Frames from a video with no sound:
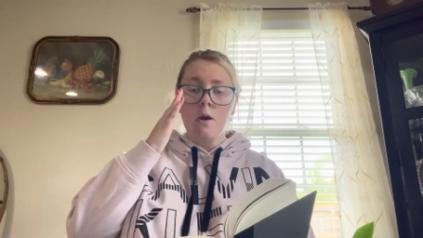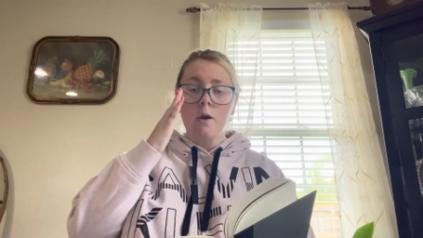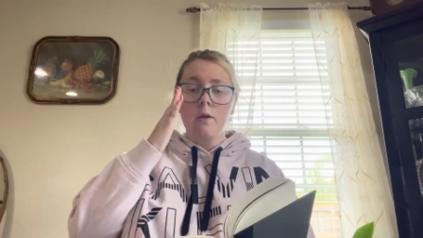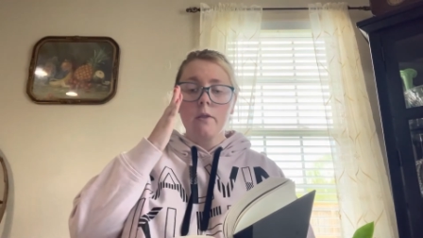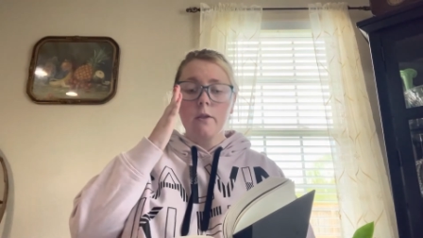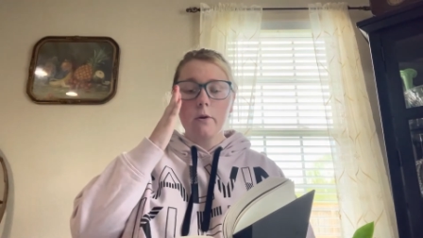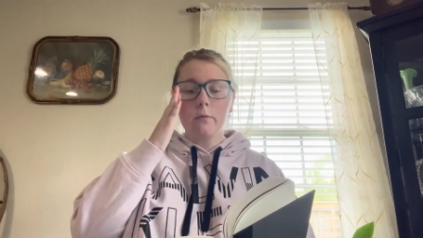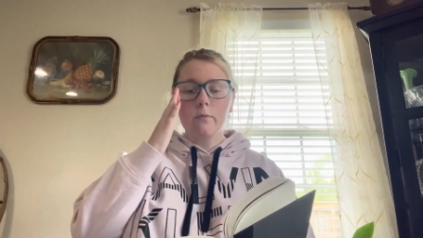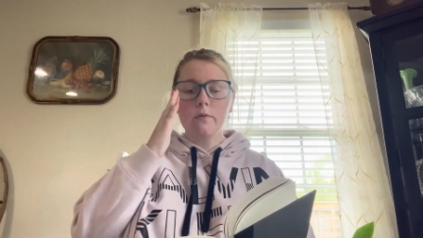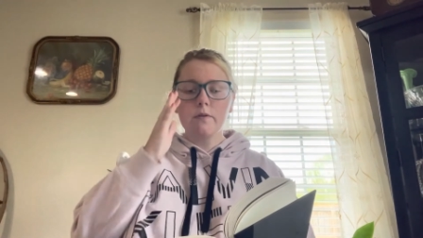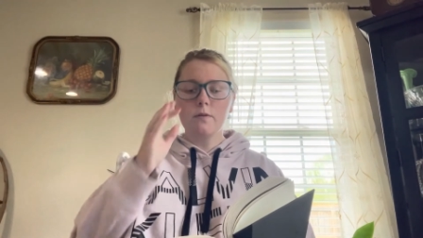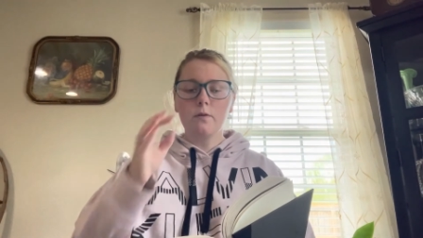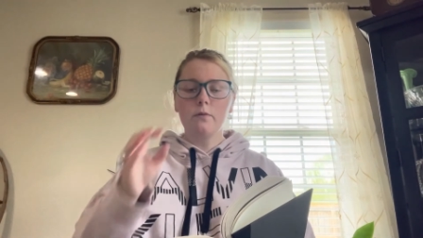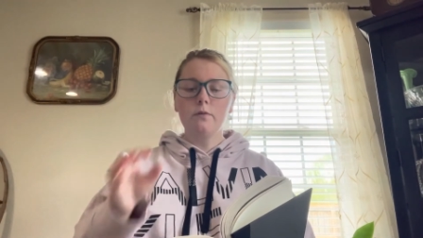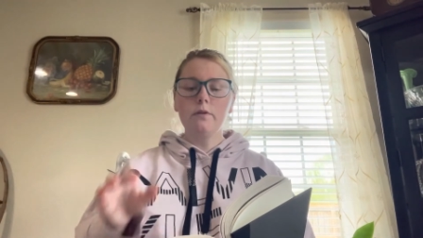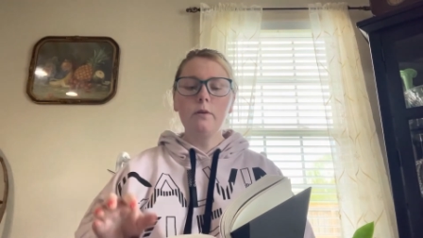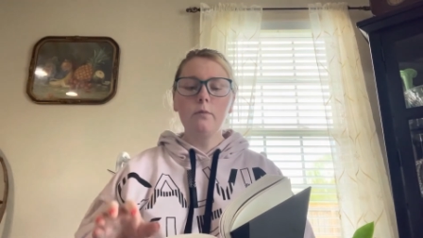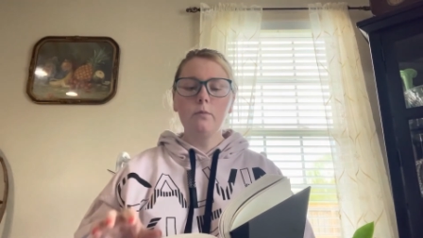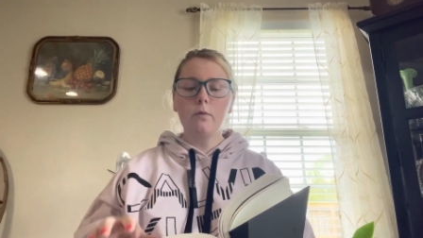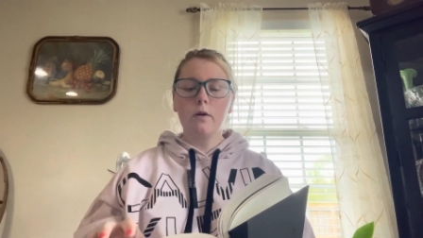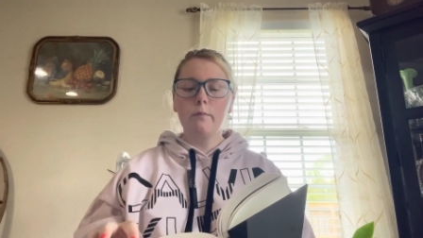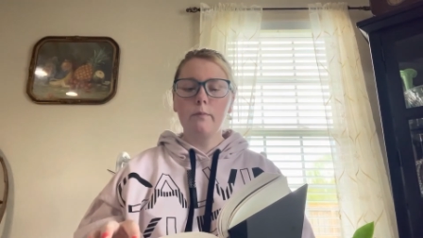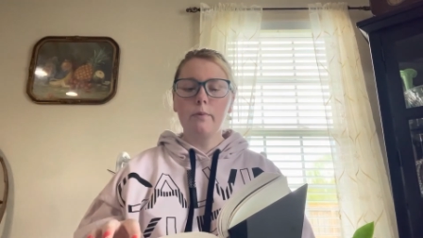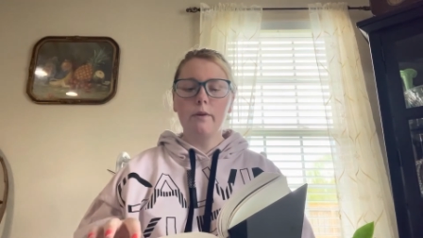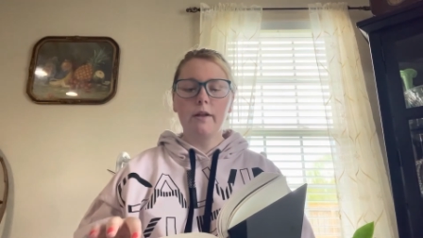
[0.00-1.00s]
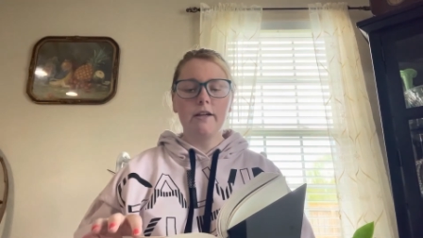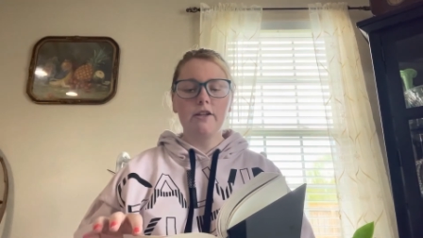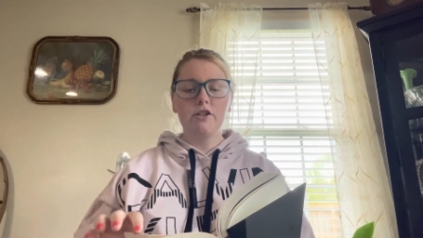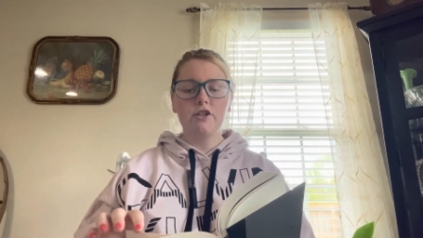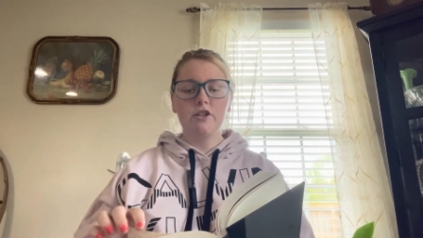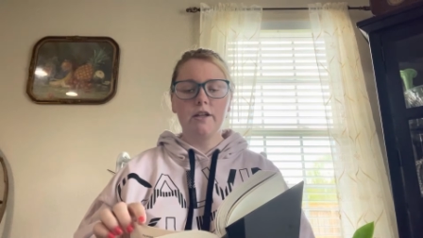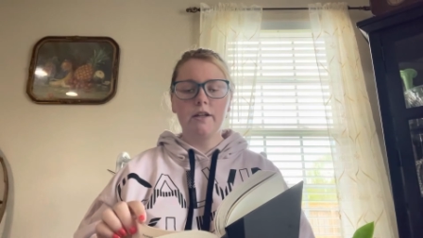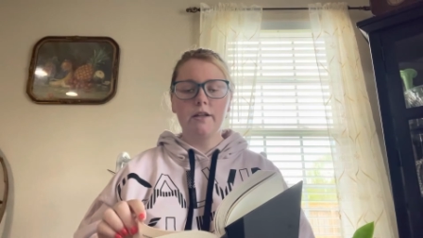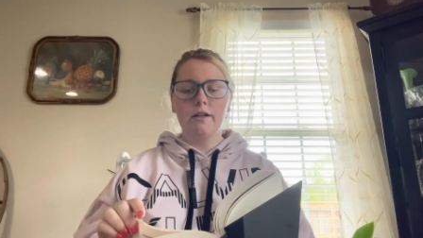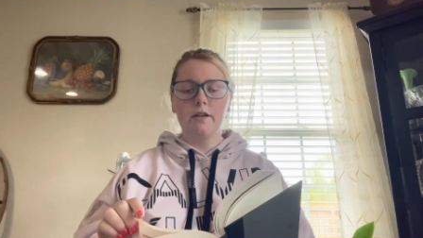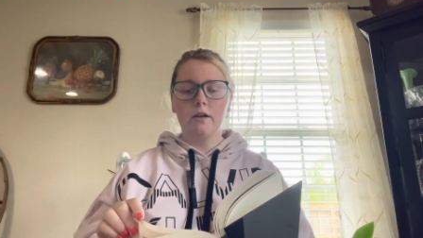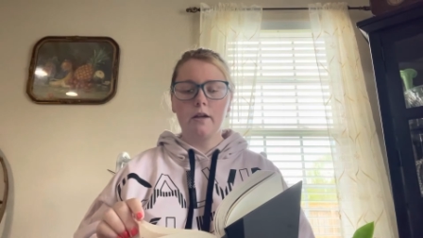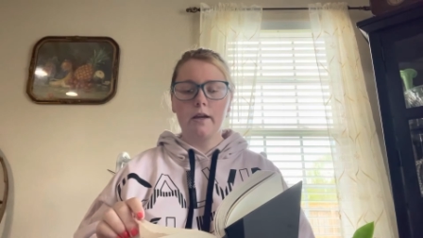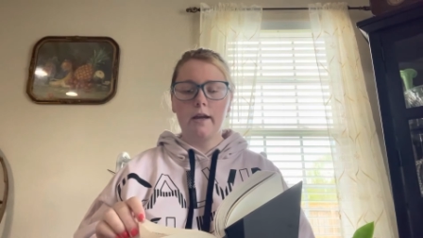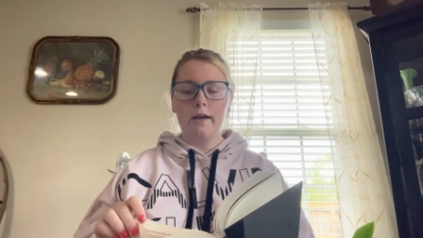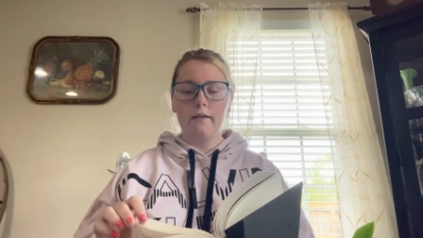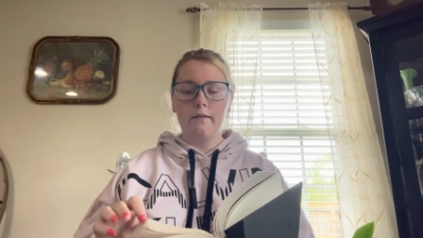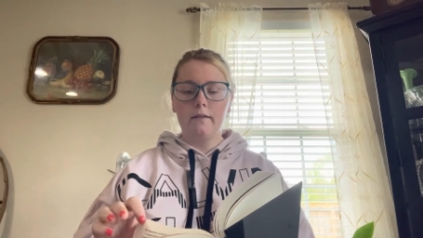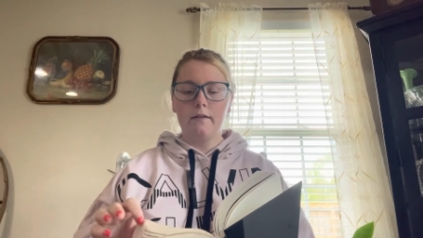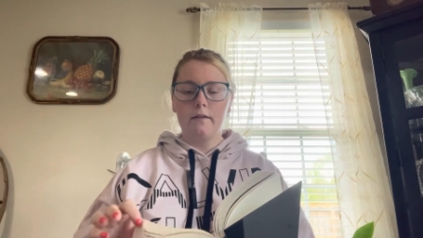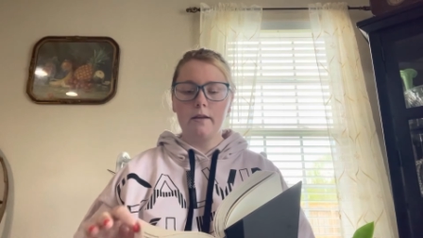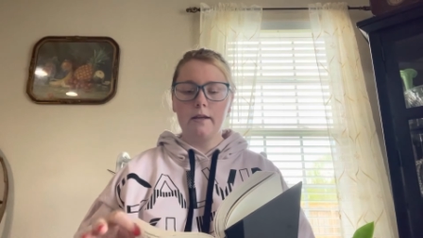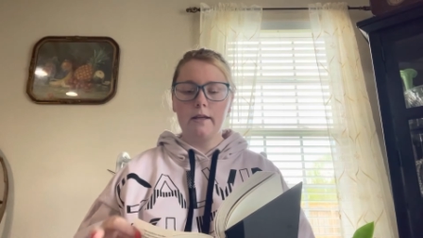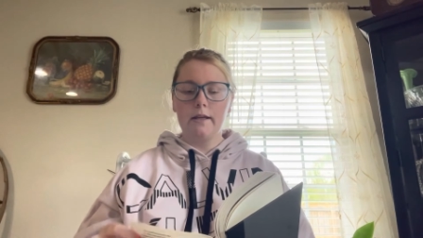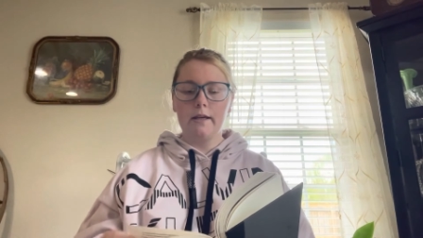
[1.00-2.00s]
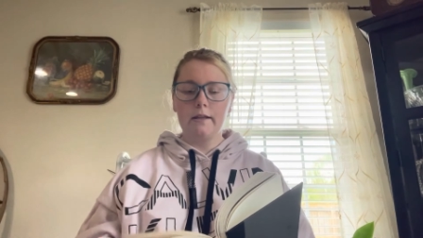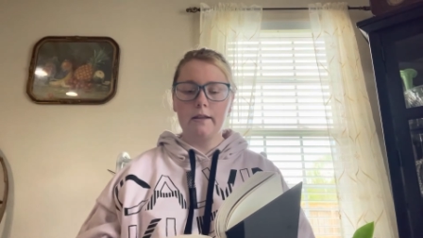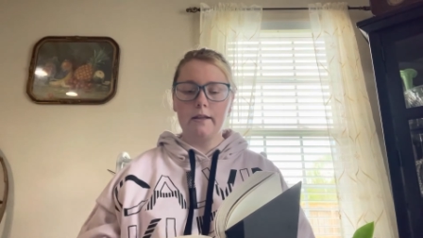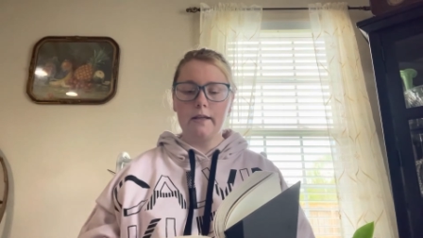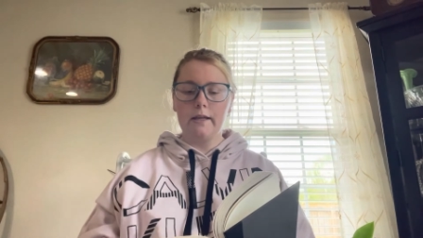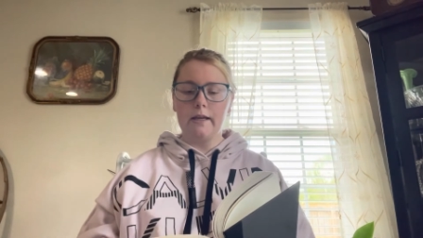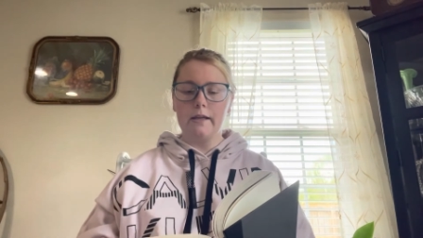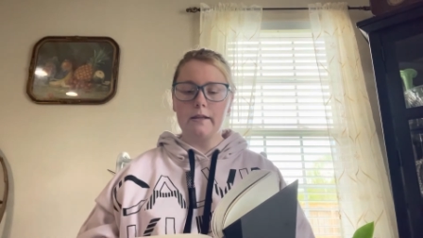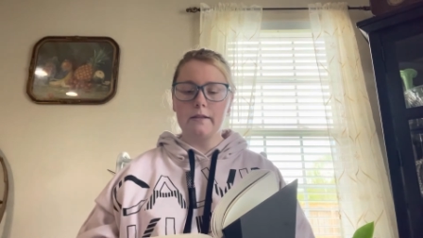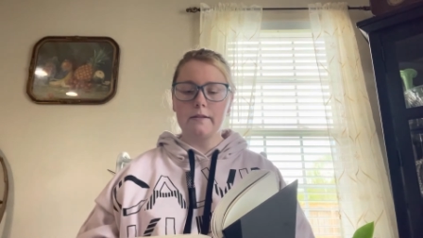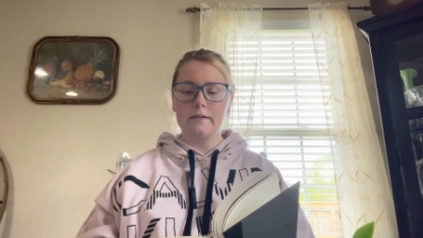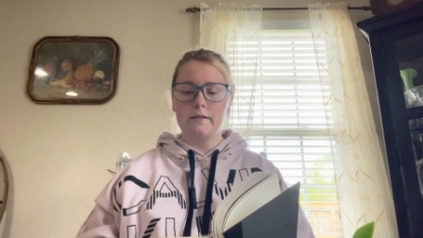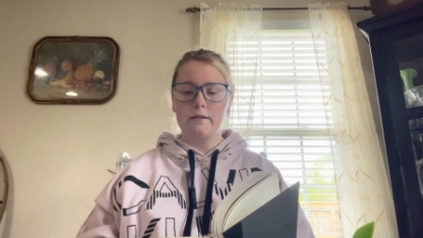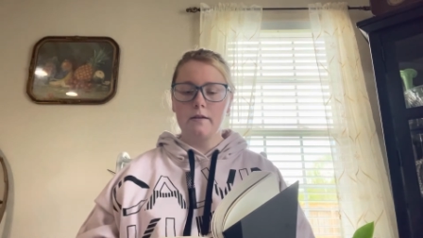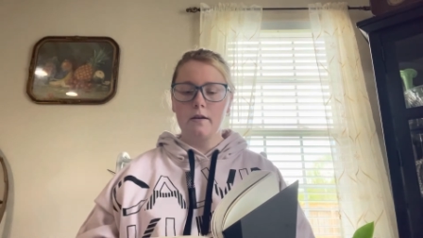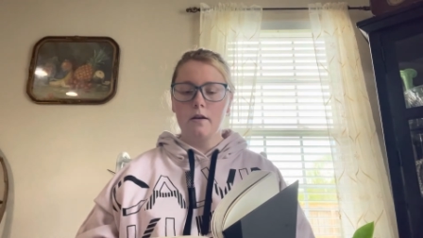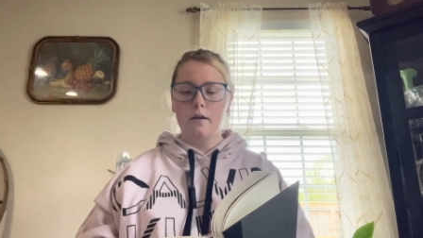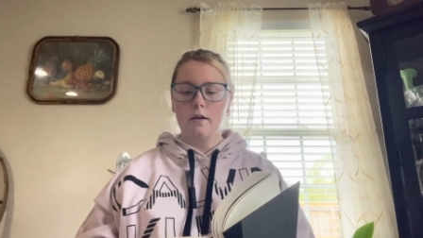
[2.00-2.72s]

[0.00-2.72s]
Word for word: There was only one place she'd get, get these,